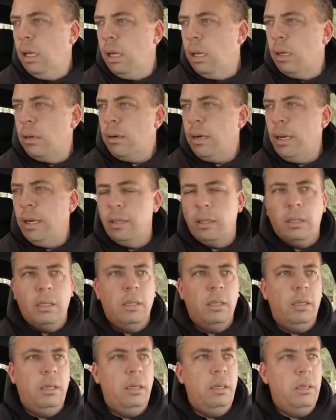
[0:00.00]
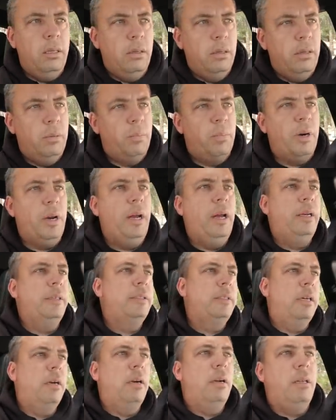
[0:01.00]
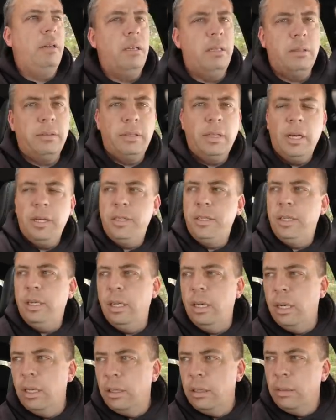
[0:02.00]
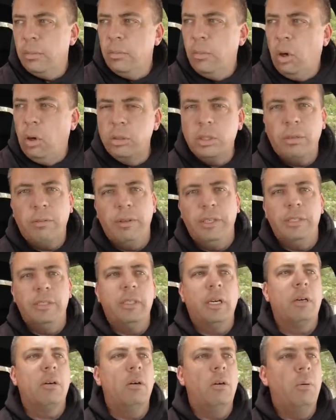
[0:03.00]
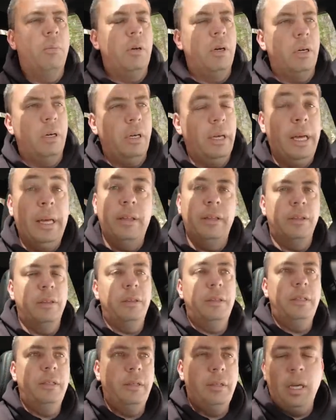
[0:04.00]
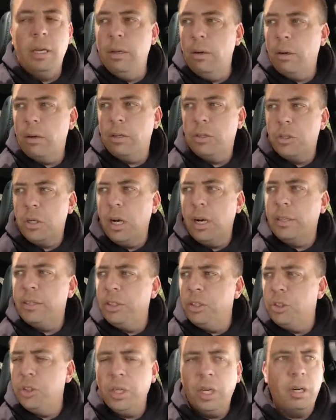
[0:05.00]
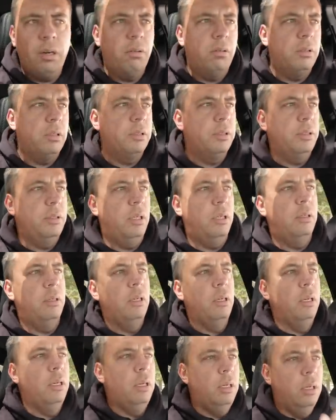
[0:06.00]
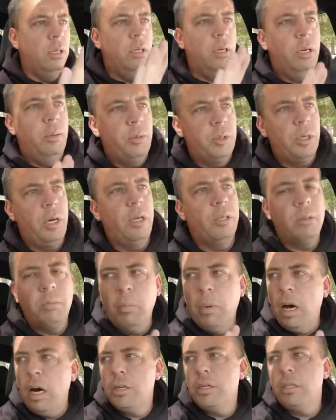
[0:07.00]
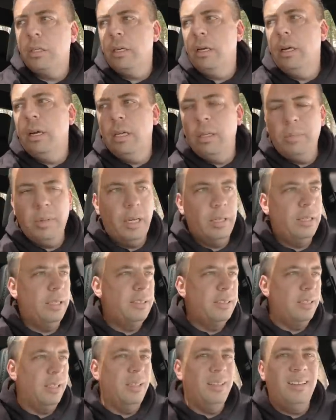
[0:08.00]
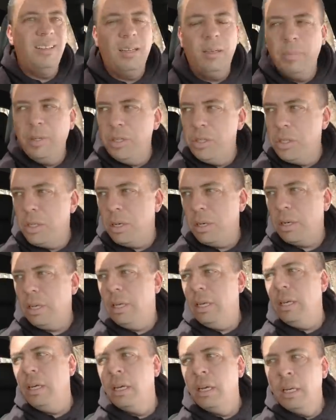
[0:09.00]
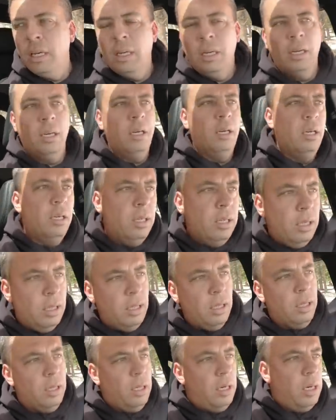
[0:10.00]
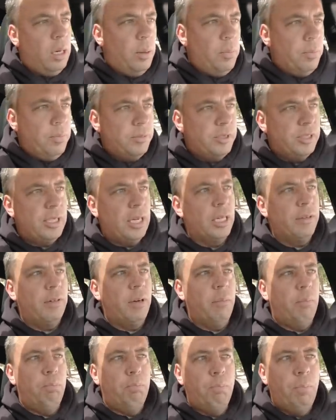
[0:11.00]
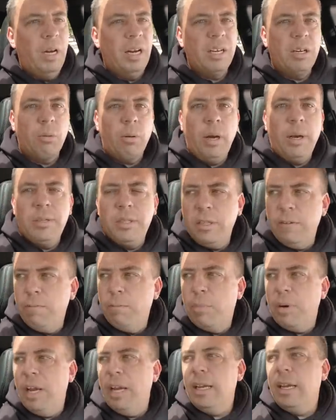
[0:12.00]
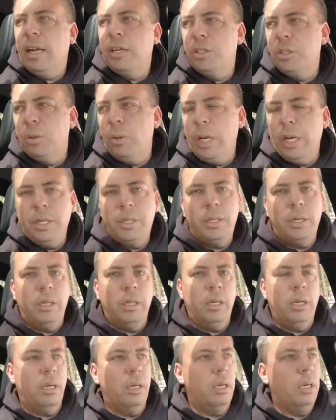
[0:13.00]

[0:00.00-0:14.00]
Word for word: All right, you know, the brakes are a little touchy on most of these Tacoma and Toyota trucks in general, so I'm trying to modulate it, but it's a little bit jerky. Um, it's kind of a aggressive brake actuation.